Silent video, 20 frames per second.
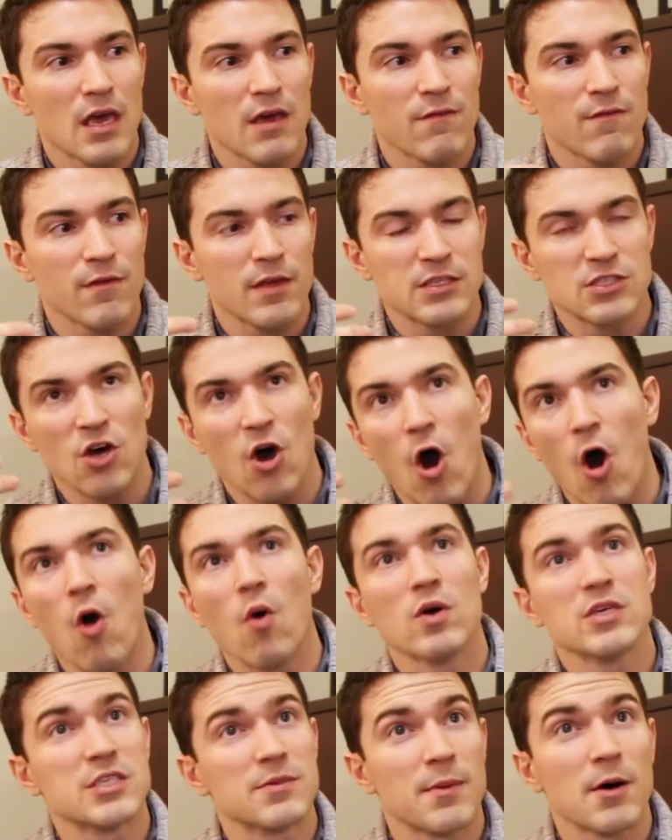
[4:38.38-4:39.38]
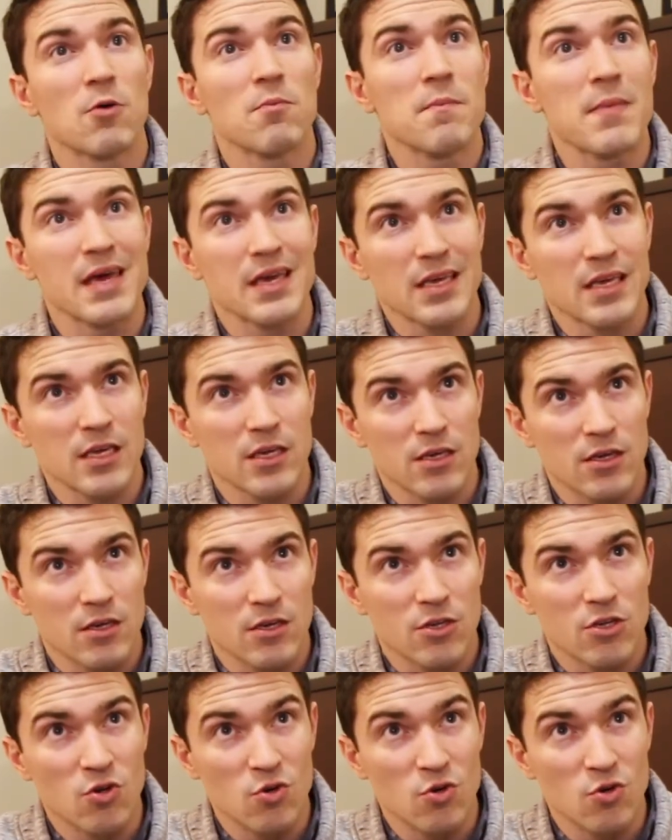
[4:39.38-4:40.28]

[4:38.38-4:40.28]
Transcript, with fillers: if it's always about making